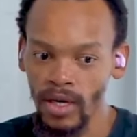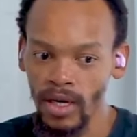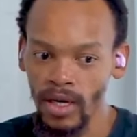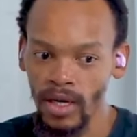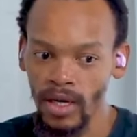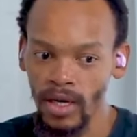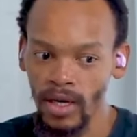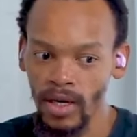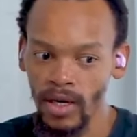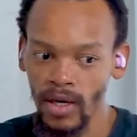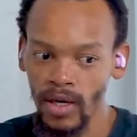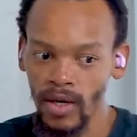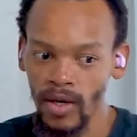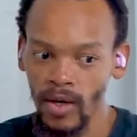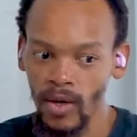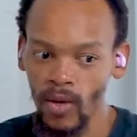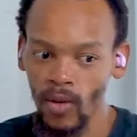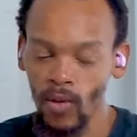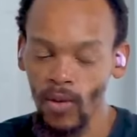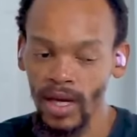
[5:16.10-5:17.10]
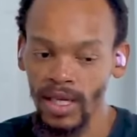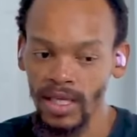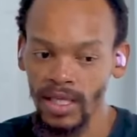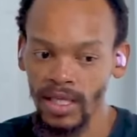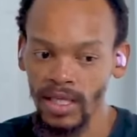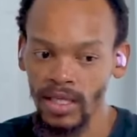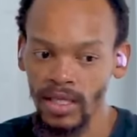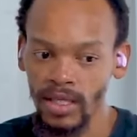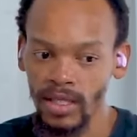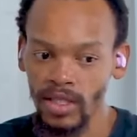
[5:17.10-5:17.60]
uh,
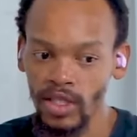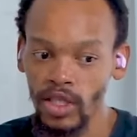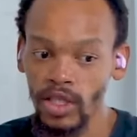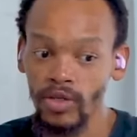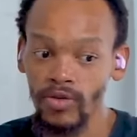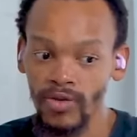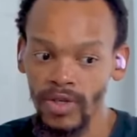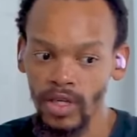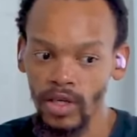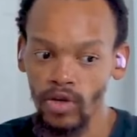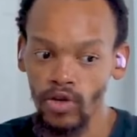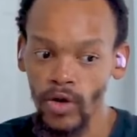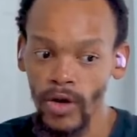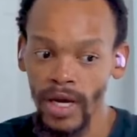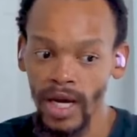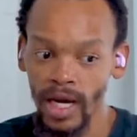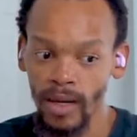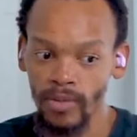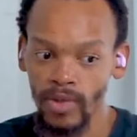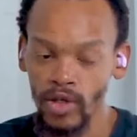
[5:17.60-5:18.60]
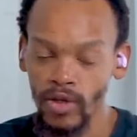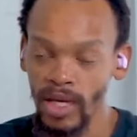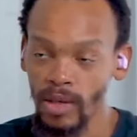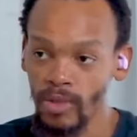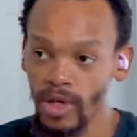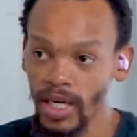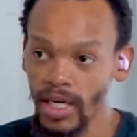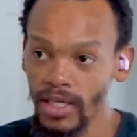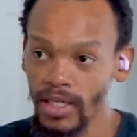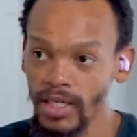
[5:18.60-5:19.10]
want children growing up to
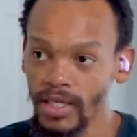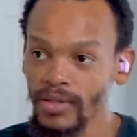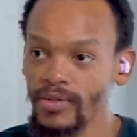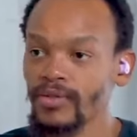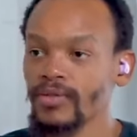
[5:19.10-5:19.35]
emulate.